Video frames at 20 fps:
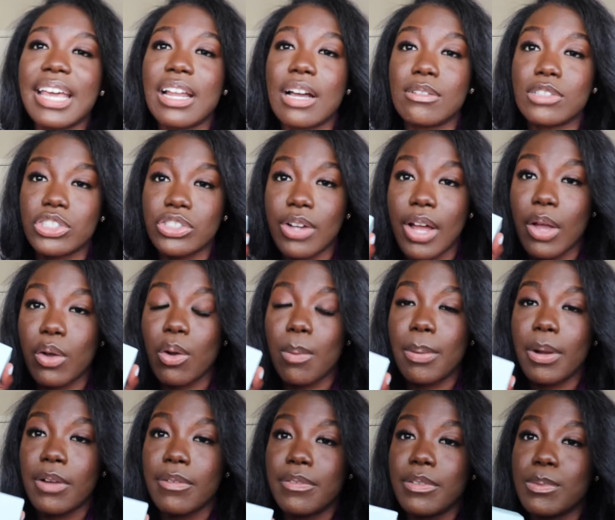and I was trying on
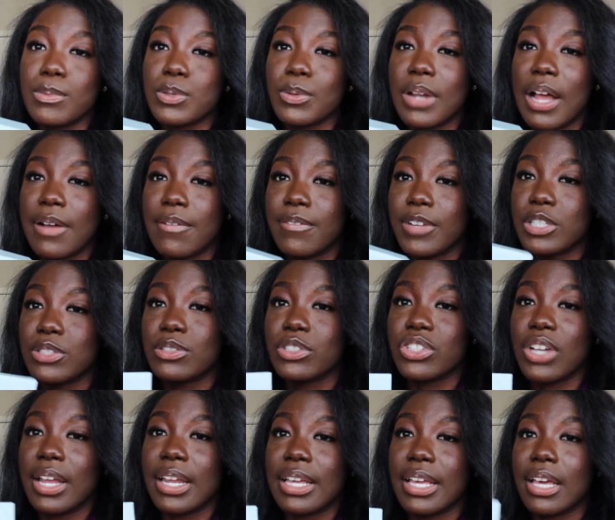perfumes when I first was
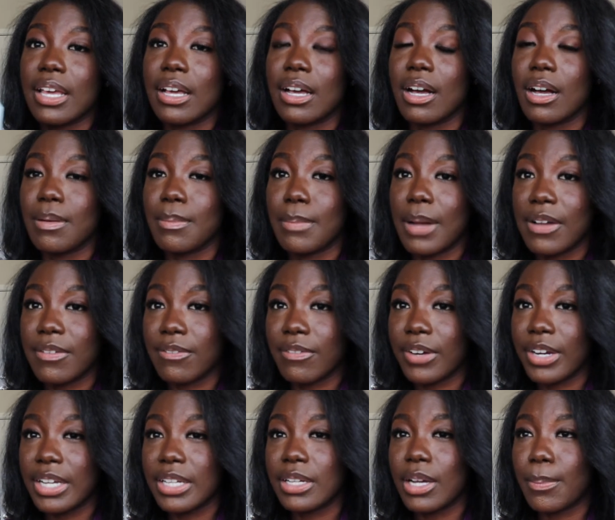trying to get um, my
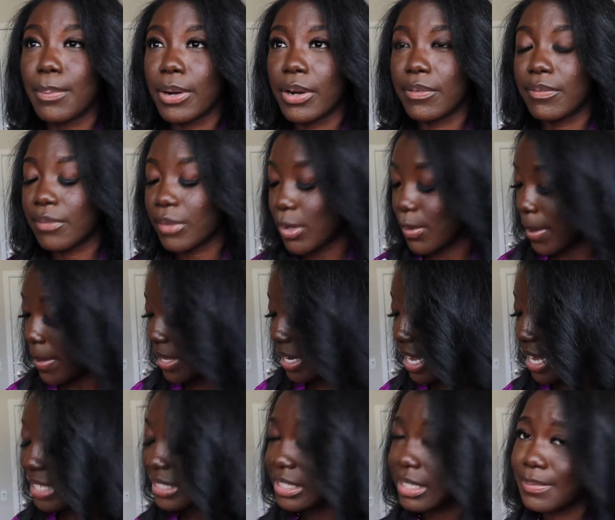friend a perfume and then
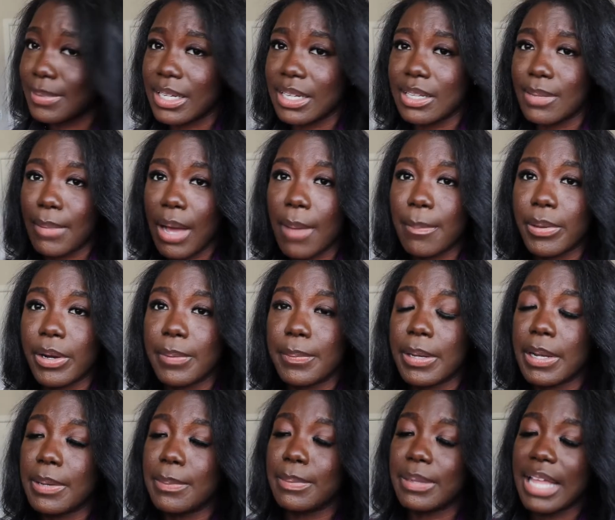I ended up getting the My
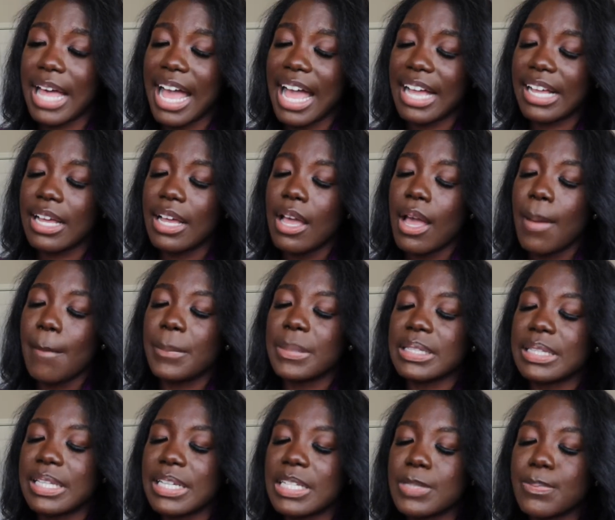Burberry Black.
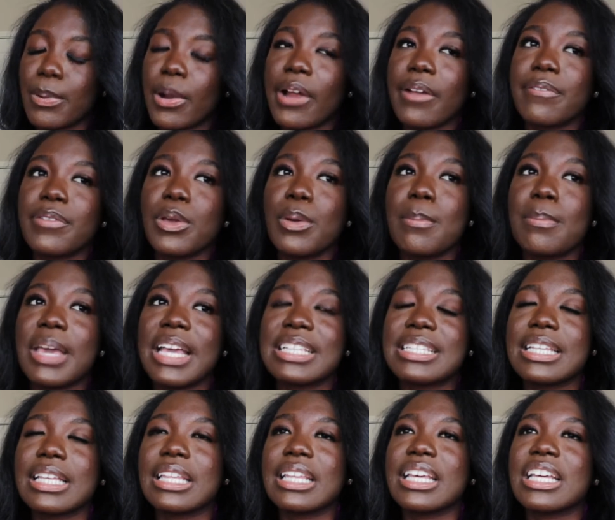But this perfume
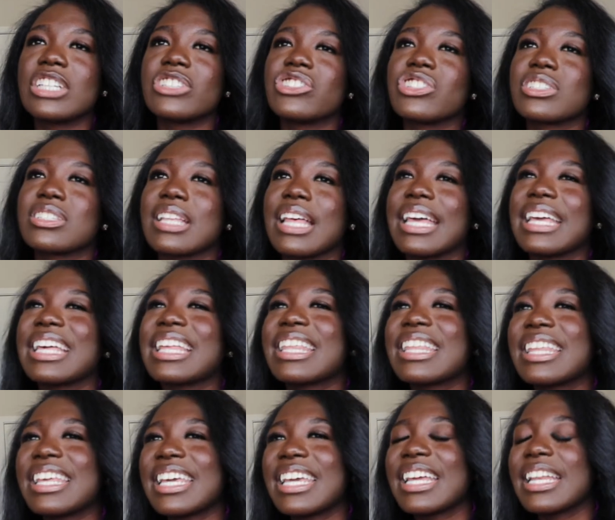basically is just like
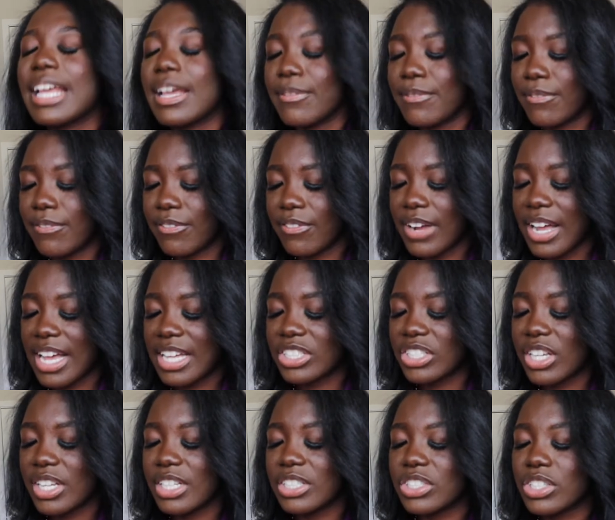clean and fresh
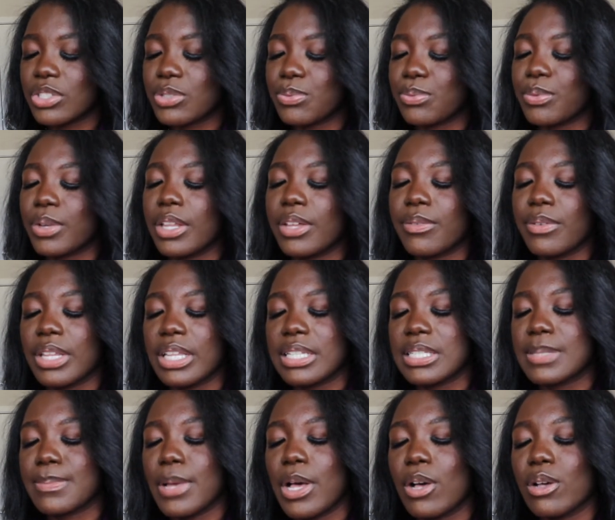and it just really, really
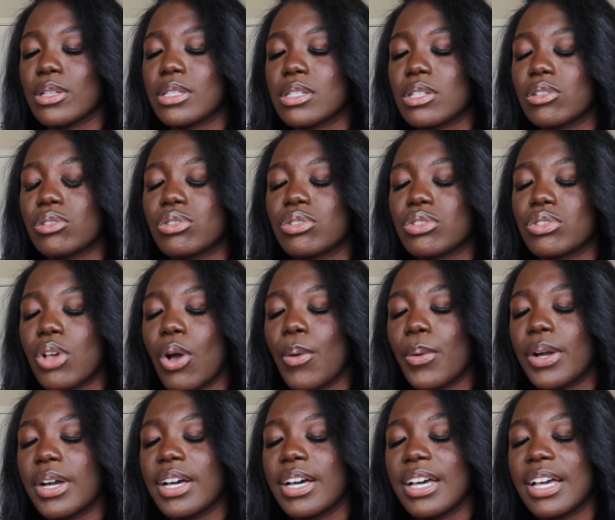smells so
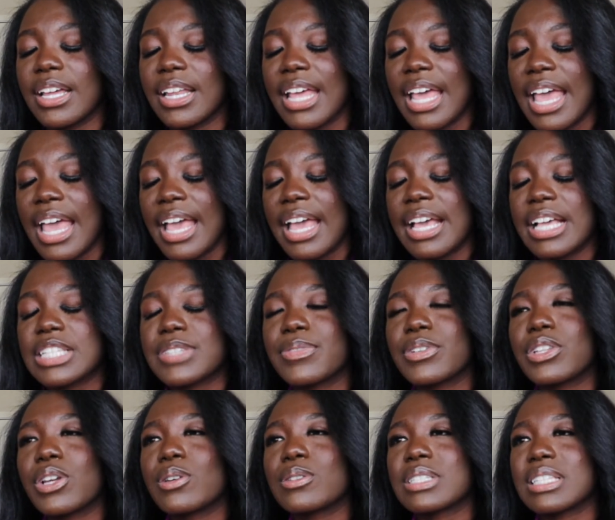good. It's
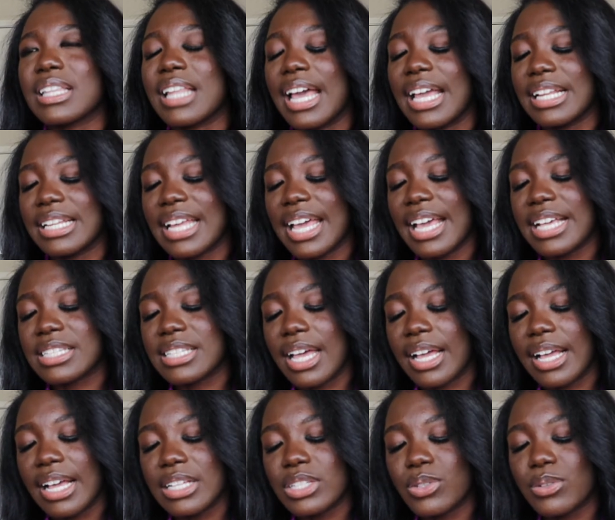for those light days.
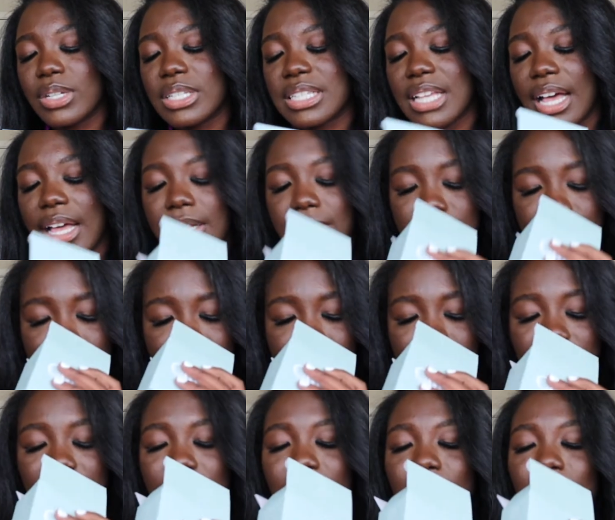Like as soon as I
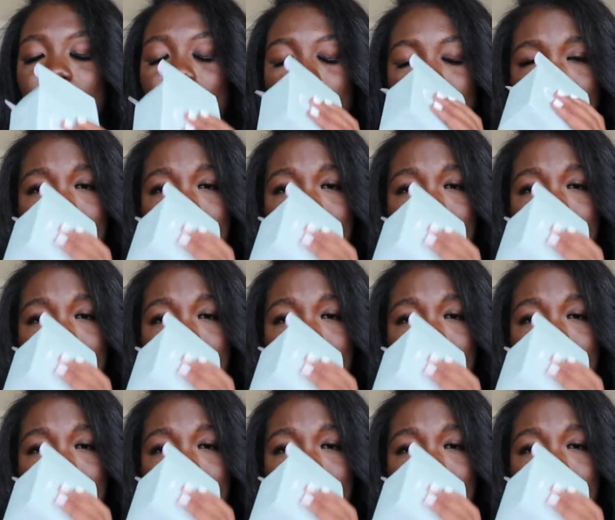even